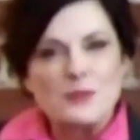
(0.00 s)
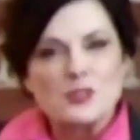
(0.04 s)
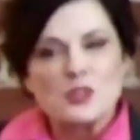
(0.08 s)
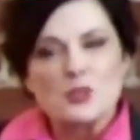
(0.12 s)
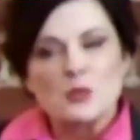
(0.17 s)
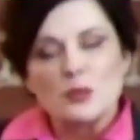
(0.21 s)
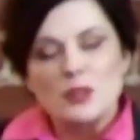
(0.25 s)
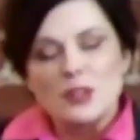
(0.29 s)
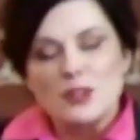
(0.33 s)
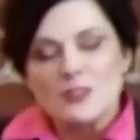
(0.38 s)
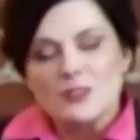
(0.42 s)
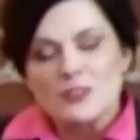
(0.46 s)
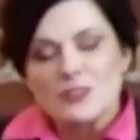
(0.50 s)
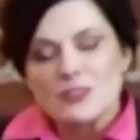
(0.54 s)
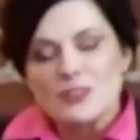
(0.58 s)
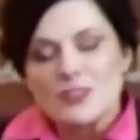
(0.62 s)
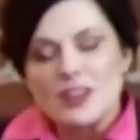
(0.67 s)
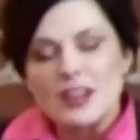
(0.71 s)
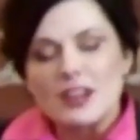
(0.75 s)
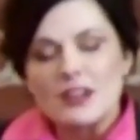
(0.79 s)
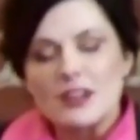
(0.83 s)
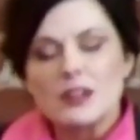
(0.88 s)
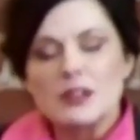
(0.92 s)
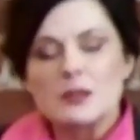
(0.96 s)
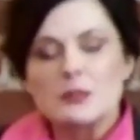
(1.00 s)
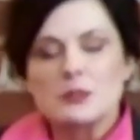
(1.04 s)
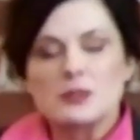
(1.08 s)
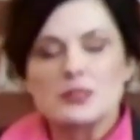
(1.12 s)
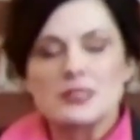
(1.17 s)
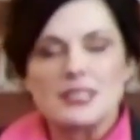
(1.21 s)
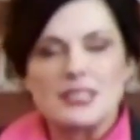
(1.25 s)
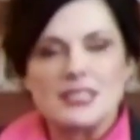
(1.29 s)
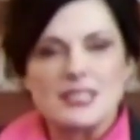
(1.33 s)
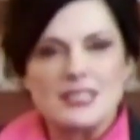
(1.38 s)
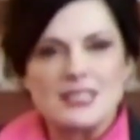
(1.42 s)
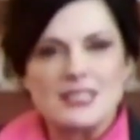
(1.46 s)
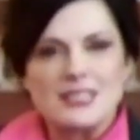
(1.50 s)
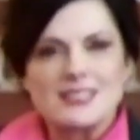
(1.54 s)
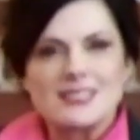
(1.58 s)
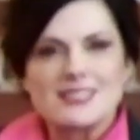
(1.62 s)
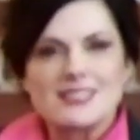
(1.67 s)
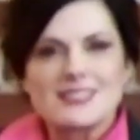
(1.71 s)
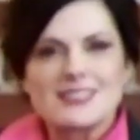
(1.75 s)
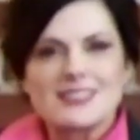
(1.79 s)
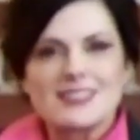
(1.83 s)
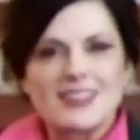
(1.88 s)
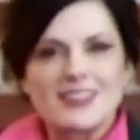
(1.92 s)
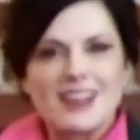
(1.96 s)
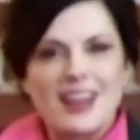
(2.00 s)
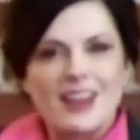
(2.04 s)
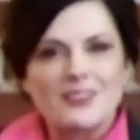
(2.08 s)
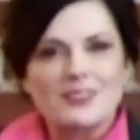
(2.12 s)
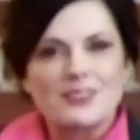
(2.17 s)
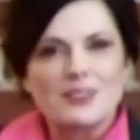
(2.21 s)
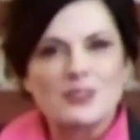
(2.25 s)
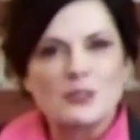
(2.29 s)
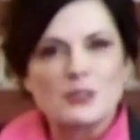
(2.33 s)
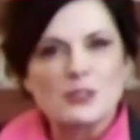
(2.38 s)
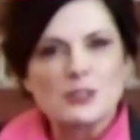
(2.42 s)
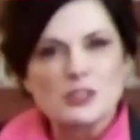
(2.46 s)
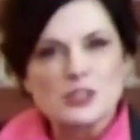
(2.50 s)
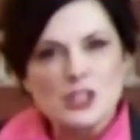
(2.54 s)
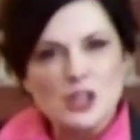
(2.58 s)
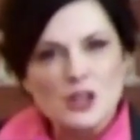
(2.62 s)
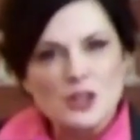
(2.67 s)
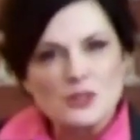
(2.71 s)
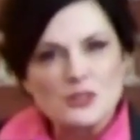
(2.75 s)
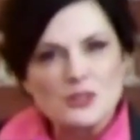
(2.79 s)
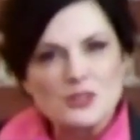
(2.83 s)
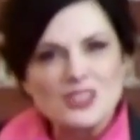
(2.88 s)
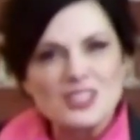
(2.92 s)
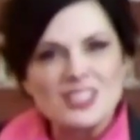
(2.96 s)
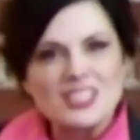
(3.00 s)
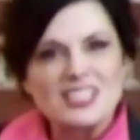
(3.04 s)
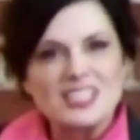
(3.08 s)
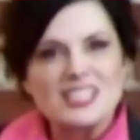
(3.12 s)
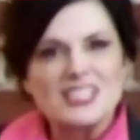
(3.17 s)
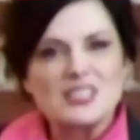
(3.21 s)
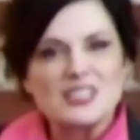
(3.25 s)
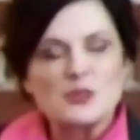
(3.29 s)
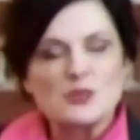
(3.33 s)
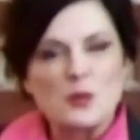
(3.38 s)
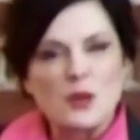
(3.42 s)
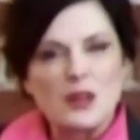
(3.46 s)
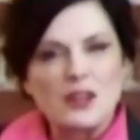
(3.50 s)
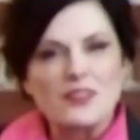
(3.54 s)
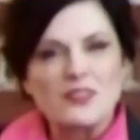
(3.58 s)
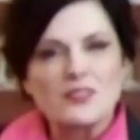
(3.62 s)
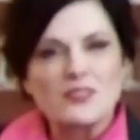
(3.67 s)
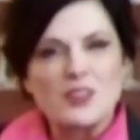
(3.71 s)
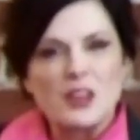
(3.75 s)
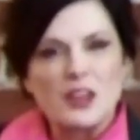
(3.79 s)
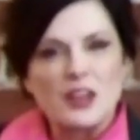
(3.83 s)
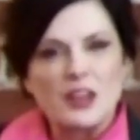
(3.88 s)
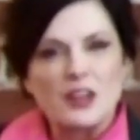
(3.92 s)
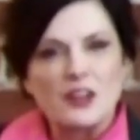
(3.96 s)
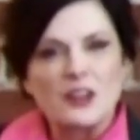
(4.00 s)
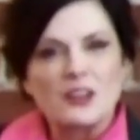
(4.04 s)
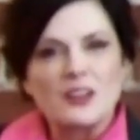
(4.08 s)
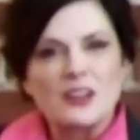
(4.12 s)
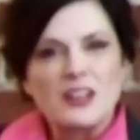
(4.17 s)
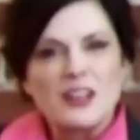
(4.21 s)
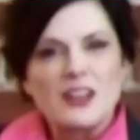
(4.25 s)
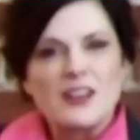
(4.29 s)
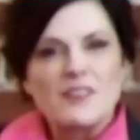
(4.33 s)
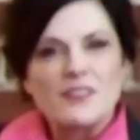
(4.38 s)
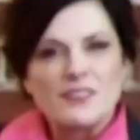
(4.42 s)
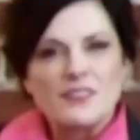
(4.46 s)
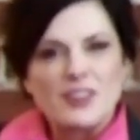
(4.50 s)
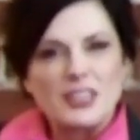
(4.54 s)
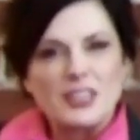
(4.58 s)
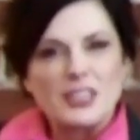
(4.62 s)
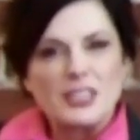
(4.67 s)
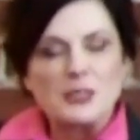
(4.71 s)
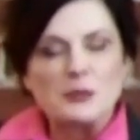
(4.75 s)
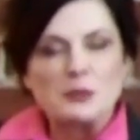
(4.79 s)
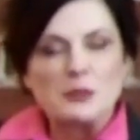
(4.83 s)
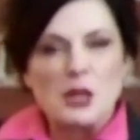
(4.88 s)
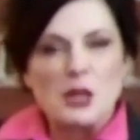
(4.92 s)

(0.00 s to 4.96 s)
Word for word: so we are very pleased that we were chosen as one of their funding